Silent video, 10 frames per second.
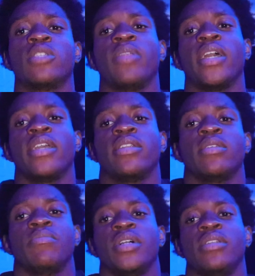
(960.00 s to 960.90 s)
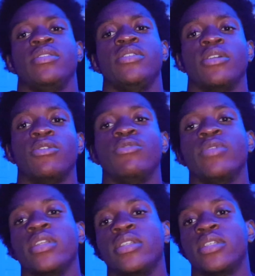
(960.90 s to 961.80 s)
planned, but you know, who
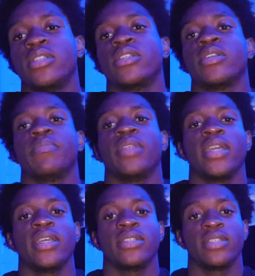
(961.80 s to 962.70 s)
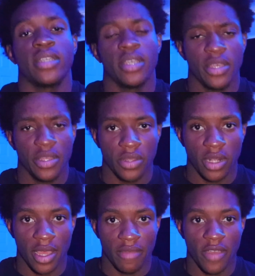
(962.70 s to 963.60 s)
really sits there and plans their
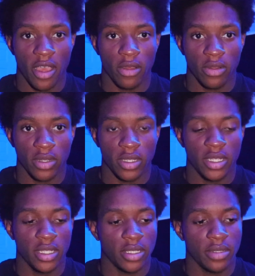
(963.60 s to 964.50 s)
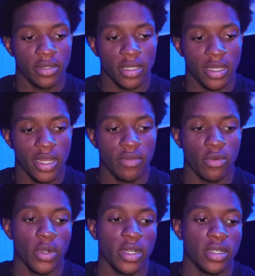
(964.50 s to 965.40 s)
life out? It doesn't, it never
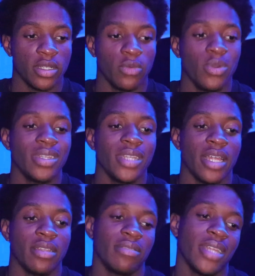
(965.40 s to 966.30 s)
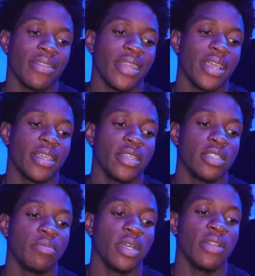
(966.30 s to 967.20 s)
works. Well, not that case,
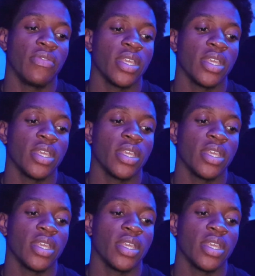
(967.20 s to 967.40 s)
but